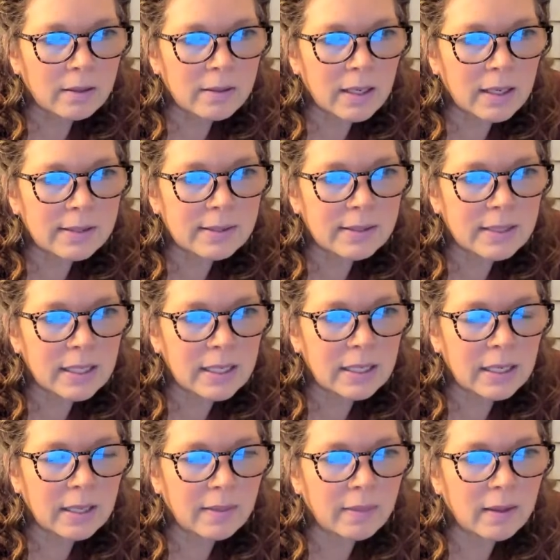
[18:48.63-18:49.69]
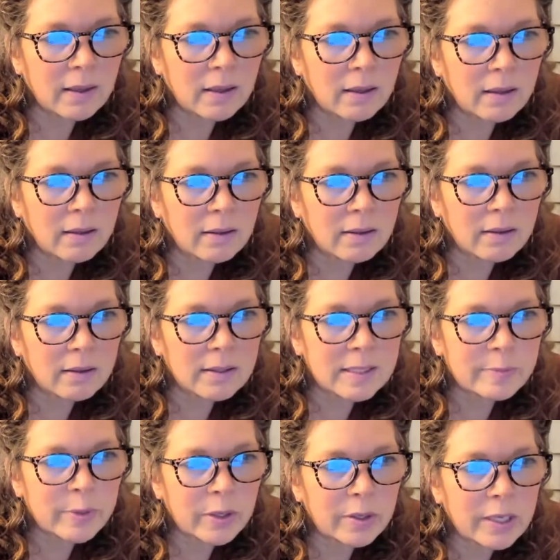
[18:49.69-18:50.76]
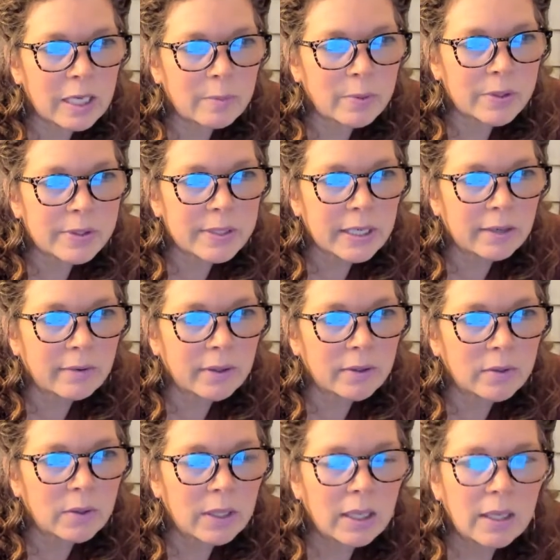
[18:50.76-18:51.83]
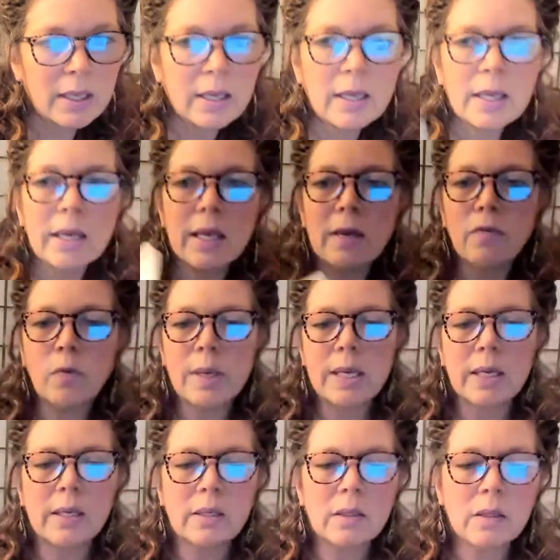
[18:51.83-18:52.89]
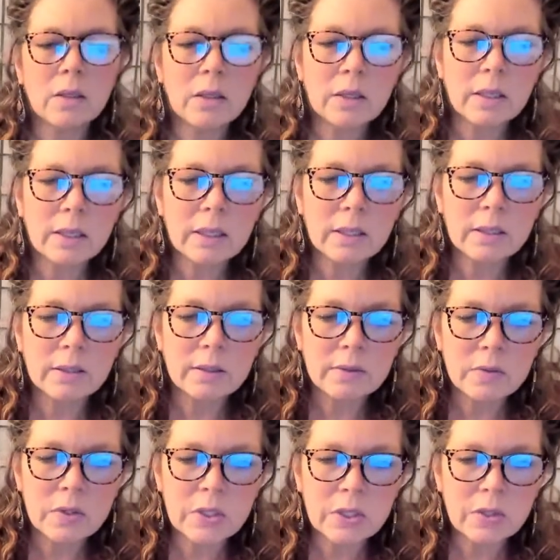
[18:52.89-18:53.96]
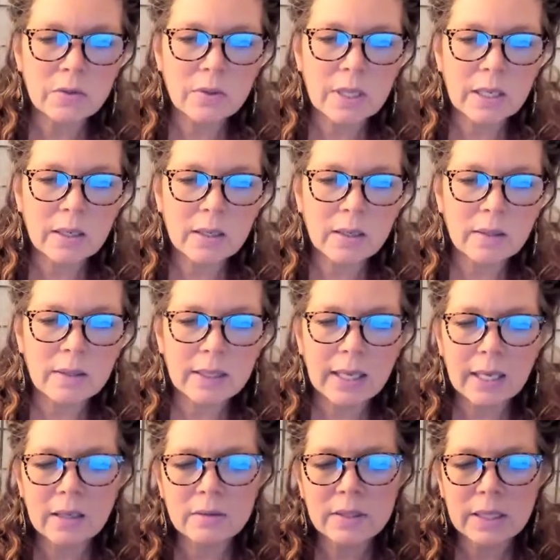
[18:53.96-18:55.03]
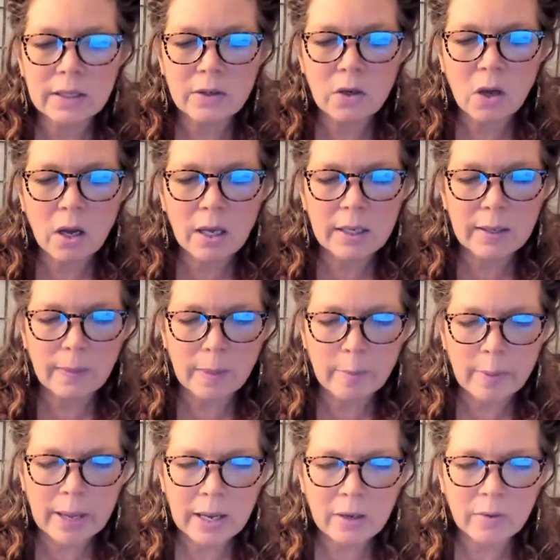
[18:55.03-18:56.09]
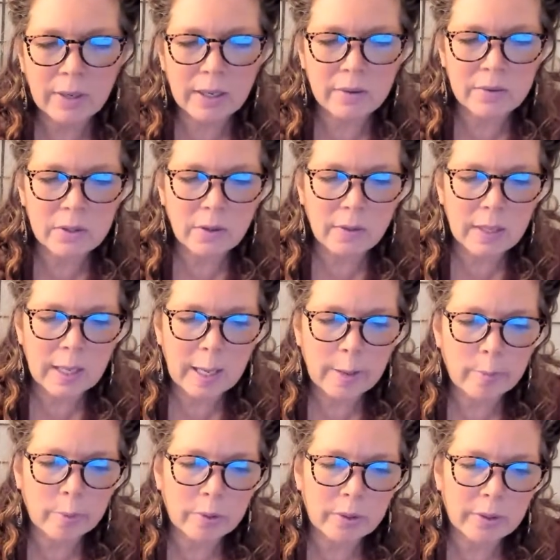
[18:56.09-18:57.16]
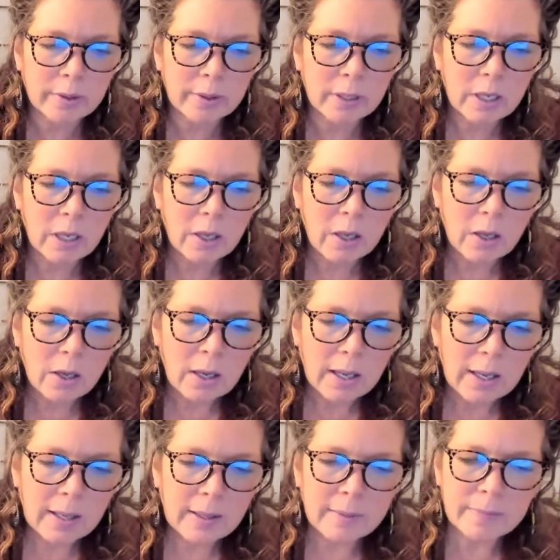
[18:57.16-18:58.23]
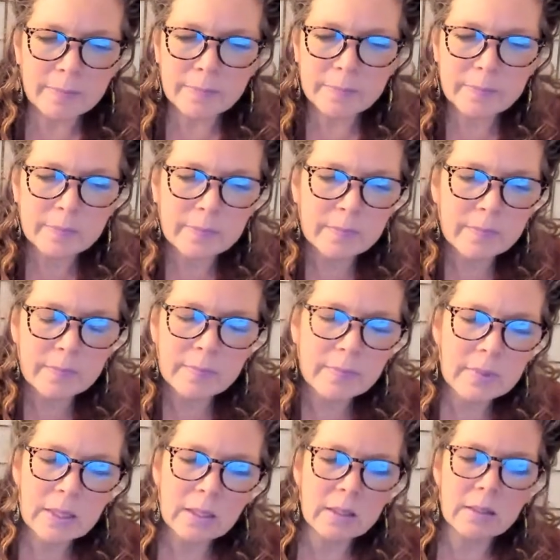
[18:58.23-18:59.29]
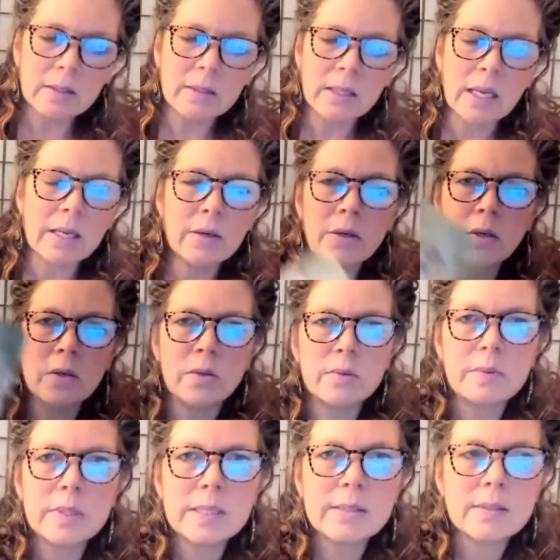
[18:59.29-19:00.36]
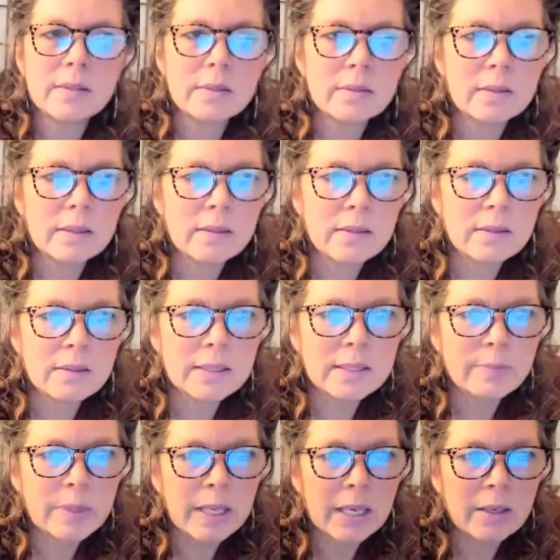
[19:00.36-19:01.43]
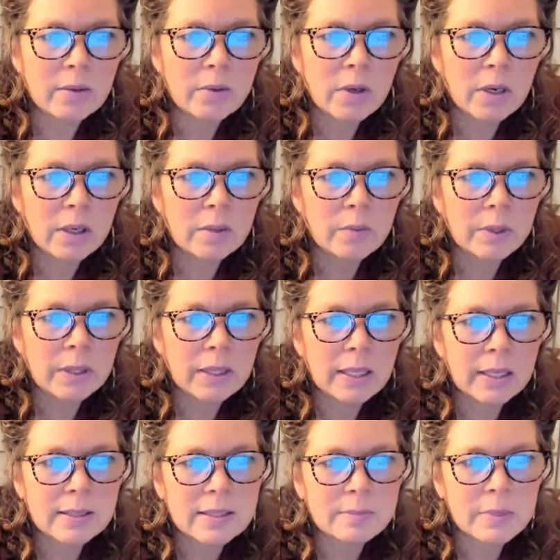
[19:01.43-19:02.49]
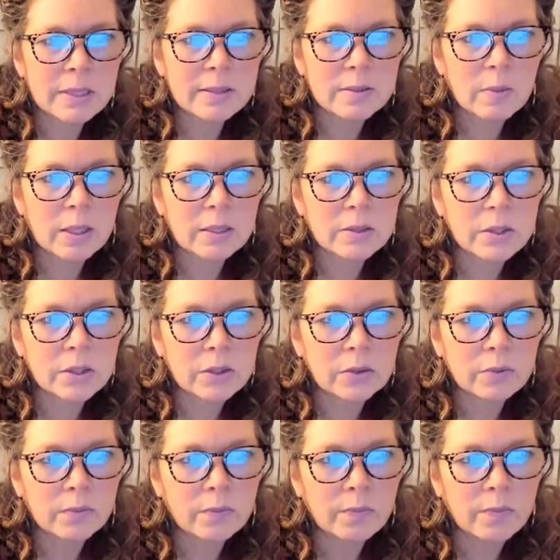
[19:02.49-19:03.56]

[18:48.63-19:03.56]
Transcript: a scene in the Spirit Keepers Tarot. If we can look to the Celtic knot in the background on the Emperor, I don't know, this piano card really gets me as well too.